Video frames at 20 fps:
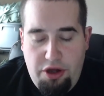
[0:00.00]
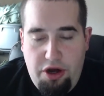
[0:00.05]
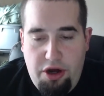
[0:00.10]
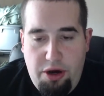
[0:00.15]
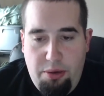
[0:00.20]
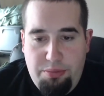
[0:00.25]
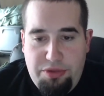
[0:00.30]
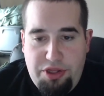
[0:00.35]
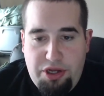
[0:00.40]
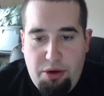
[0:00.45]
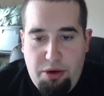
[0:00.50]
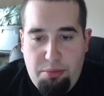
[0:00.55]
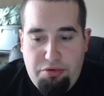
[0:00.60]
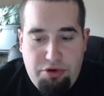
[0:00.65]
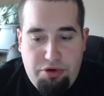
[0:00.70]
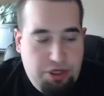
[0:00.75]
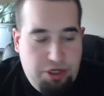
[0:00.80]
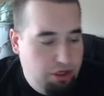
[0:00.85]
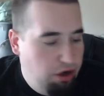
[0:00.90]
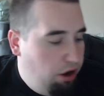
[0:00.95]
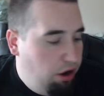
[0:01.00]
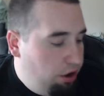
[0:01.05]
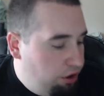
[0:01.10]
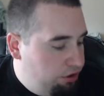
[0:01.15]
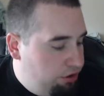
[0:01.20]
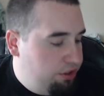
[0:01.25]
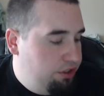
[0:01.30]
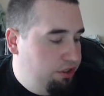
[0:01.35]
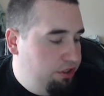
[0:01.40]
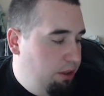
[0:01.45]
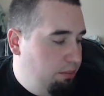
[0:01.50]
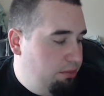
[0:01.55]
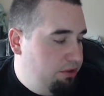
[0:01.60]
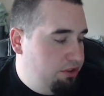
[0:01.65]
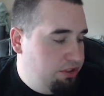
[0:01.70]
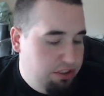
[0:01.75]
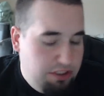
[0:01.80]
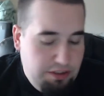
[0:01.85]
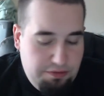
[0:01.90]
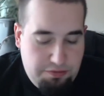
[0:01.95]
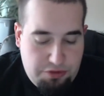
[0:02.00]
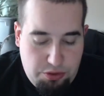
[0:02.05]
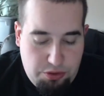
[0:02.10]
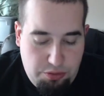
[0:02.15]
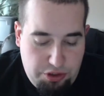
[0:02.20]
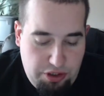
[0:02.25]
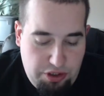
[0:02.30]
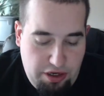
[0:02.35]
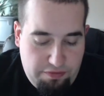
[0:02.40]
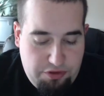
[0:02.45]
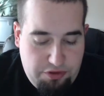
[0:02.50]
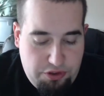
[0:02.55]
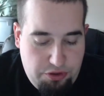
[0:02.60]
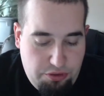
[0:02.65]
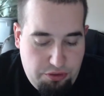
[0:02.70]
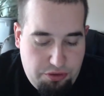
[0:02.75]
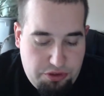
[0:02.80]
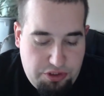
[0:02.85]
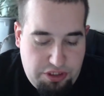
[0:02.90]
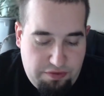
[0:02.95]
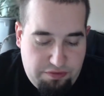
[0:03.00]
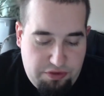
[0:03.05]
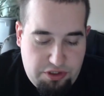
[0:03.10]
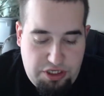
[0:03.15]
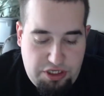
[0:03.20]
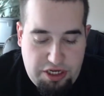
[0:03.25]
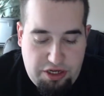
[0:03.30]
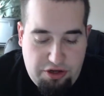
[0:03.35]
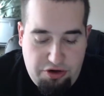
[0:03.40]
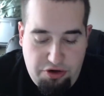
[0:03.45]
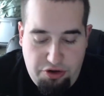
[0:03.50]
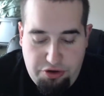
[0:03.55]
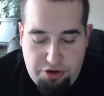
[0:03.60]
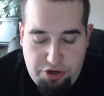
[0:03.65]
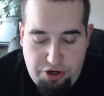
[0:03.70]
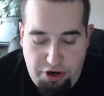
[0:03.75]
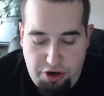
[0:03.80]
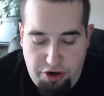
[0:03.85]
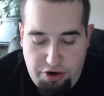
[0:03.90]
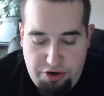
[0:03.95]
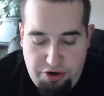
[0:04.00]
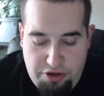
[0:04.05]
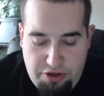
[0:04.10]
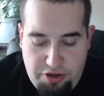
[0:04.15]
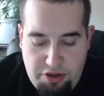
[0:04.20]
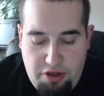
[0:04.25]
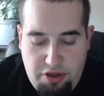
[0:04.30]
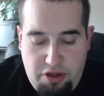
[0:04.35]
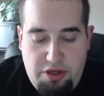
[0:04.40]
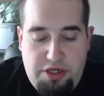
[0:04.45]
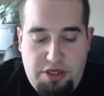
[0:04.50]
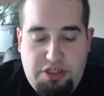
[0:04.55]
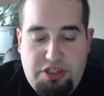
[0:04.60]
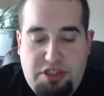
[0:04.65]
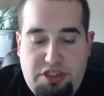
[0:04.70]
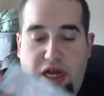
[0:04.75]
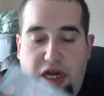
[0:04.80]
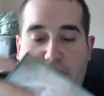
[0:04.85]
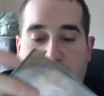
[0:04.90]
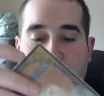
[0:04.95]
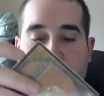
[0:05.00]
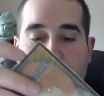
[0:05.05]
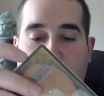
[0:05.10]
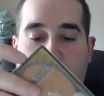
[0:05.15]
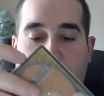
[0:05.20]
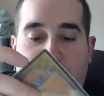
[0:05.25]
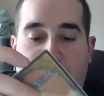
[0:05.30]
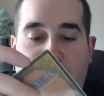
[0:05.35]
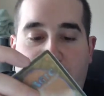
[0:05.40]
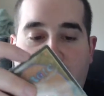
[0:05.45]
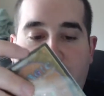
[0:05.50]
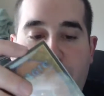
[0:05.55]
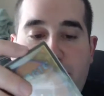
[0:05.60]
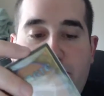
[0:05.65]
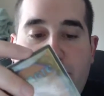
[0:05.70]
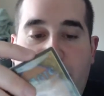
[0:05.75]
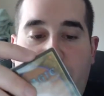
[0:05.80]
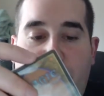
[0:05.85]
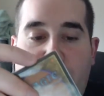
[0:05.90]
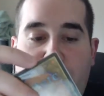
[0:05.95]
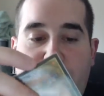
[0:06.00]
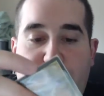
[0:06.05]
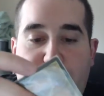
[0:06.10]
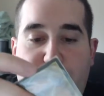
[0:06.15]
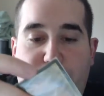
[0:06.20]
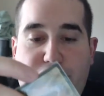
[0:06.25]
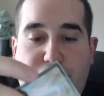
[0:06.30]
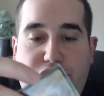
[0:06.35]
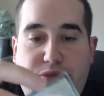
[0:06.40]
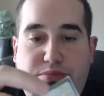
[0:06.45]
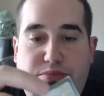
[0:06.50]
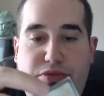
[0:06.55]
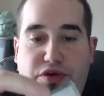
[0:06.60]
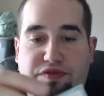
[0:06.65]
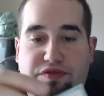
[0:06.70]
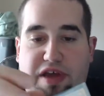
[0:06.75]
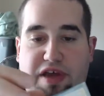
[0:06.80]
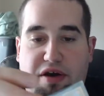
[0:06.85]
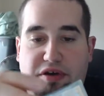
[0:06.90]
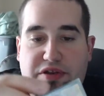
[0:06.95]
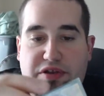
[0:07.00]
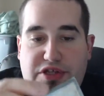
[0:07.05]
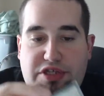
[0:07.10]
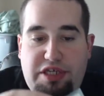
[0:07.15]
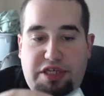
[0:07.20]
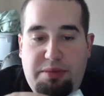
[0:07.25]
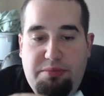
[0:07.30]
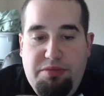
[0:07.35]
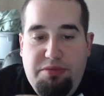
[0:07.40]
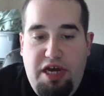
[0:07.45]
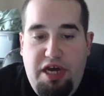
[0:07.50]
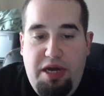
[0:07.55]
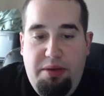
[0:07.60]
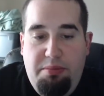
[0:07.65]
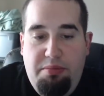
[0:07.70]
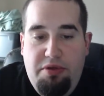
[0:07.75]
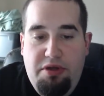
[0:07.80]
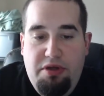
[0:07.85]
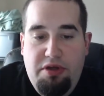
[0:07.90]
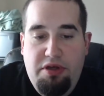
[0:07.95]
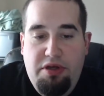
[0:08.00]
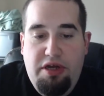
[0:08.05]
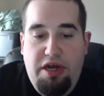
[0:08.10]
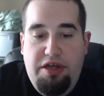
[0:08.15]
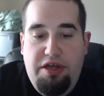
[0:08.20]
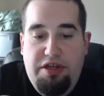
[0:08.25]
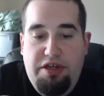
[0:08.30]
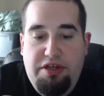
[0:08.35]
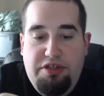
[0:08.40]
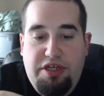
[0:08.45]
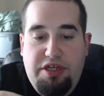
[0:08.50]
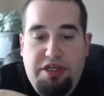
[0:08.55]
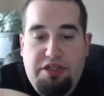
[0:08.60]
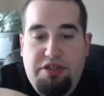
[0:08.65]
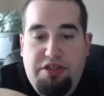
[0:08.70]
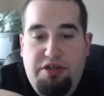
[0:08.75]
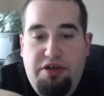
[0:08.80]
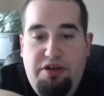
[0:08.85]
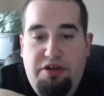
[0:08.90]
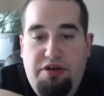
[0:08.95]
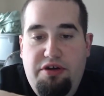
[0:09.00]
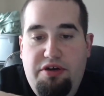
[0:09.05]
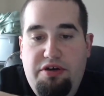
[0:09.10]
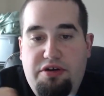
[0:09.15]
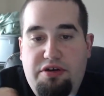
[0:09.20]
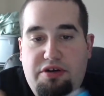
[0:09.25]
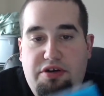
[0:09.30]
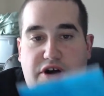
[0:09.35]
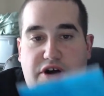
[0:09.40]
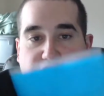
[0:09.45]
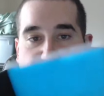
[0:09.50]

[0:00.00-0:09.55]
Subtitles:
they are pretty hard to double sleeve. So what you have to do is you have to take another card and slide it in the back of this card and push them both down at the same time, and then take the other card, or